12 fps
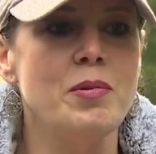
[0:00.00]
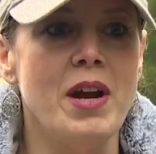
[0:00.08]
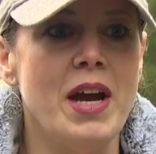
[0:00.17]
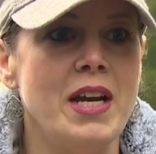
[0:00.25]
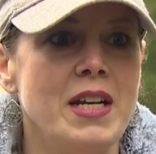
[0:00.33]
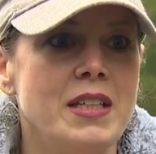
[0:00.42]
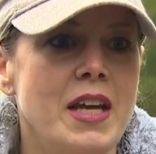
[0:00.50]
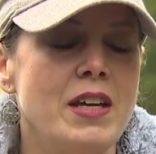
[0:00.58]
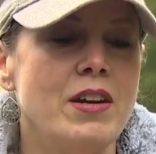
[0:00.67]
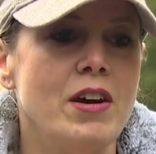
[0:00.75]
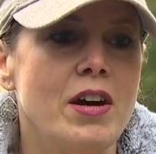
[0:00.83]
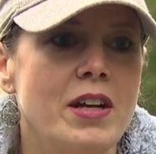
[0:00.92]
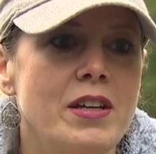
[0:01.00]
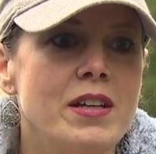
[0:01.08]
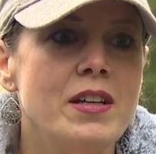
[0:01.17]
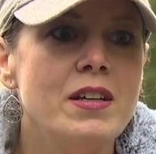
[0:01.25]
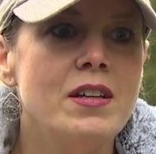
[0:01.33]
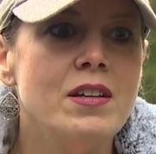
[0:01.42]
prayed and thanked God
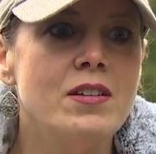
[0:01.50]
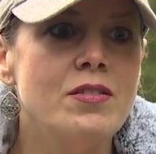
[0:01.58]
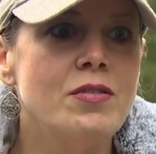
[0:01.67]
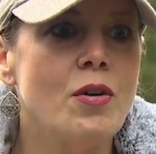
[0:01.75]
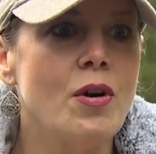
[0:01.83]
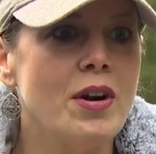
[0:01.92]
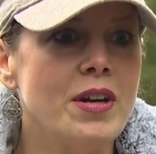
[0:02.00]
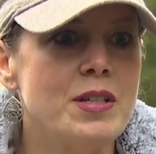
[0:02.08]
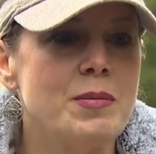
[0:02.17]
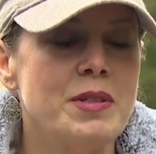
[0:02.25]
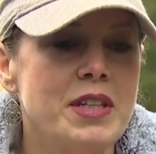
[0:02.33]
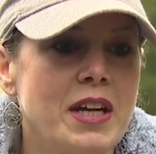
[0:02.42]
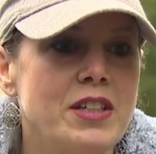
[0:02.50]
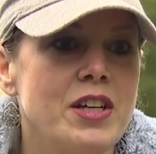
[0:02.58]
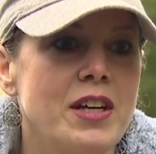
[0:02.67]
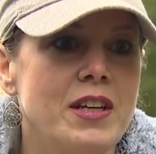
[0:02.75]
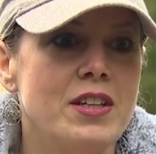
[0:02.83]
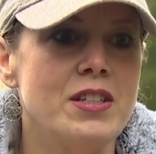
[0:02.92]
for his
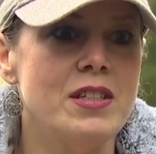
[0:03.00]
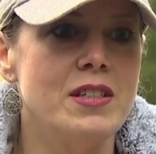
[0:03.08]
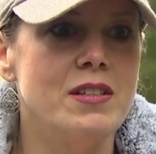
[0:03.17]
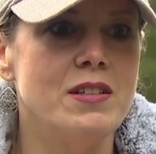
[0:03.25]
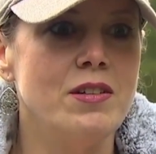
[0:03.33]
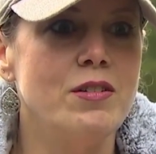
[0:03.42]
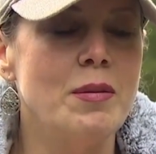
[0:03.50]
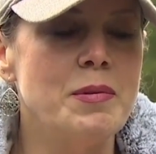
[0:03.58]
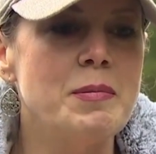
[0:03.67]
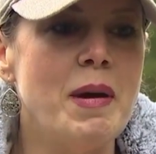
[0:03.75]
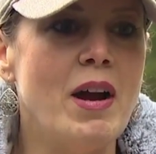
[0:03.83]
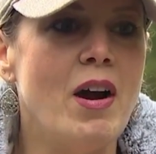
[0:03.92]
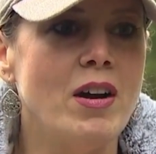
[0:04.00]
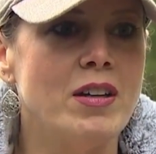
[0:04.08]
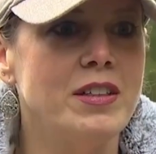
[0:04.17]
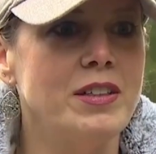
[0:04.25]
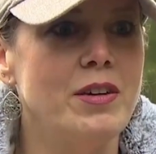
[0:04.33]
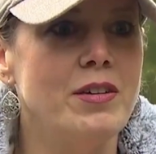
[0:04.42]
protection, just grips my
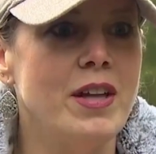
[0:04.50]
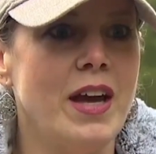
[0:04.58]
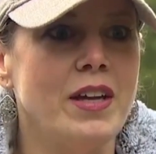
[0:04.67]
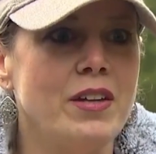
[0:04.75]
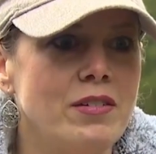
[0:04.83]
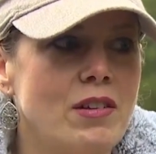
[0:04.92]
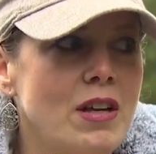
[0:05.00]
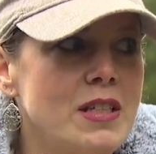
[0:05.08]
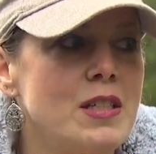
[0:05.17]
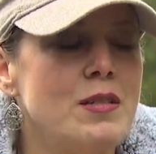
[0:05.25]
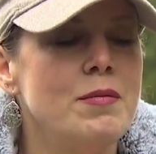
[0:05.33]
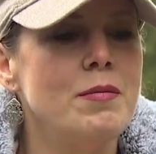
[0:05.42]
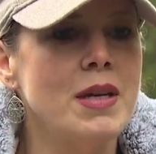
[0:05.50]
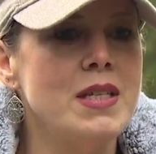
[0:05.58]
heart, you know, that I could have lost my